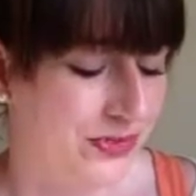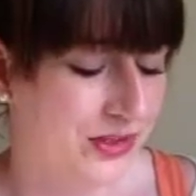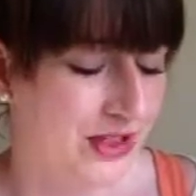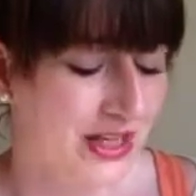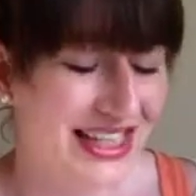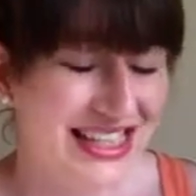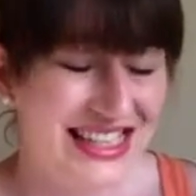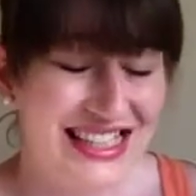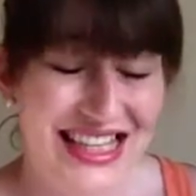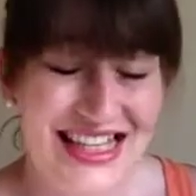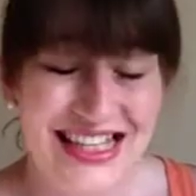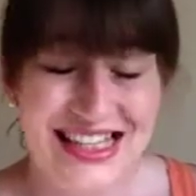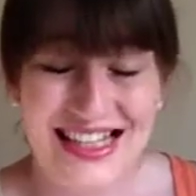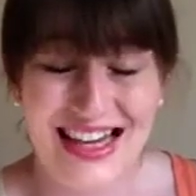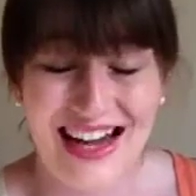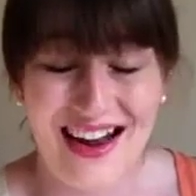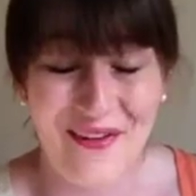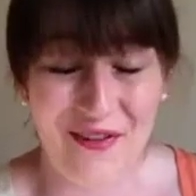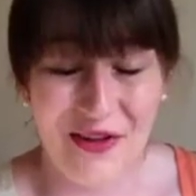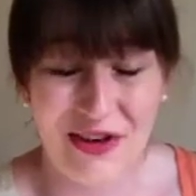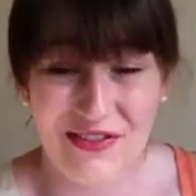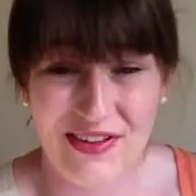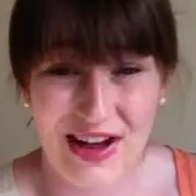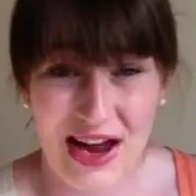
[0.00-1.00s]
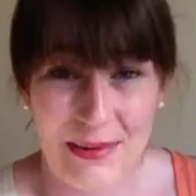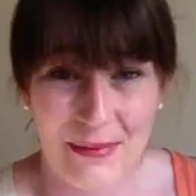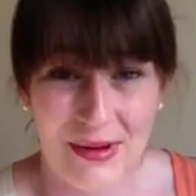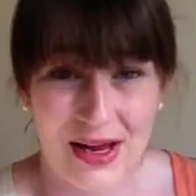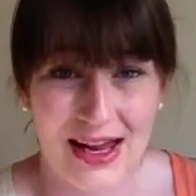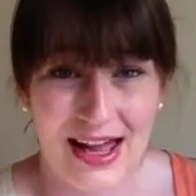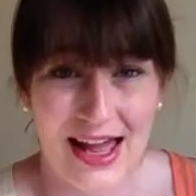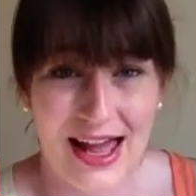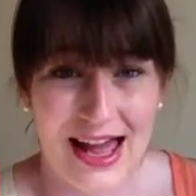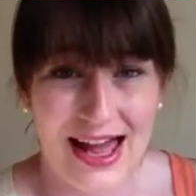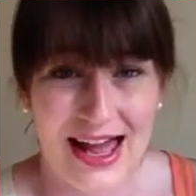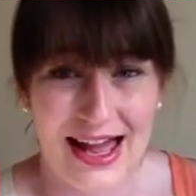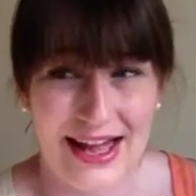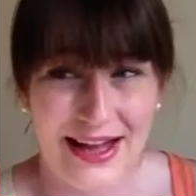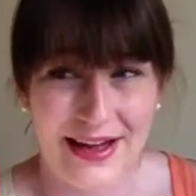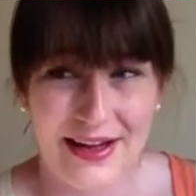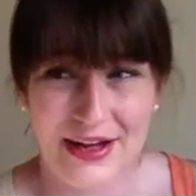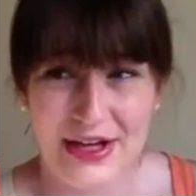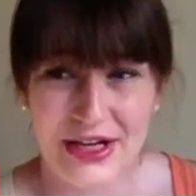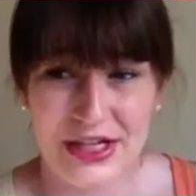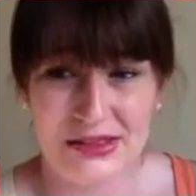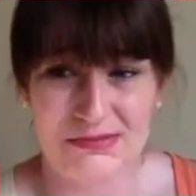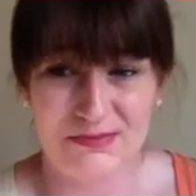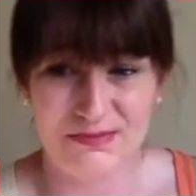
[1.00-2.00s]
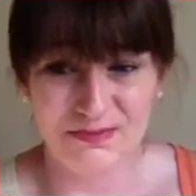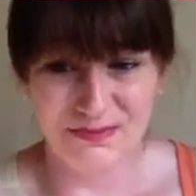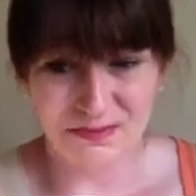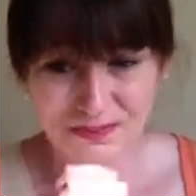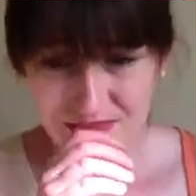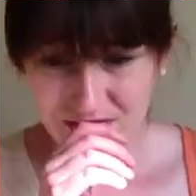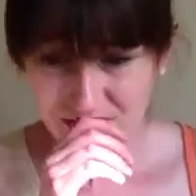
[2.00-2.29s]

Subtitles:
It did clarify my hair.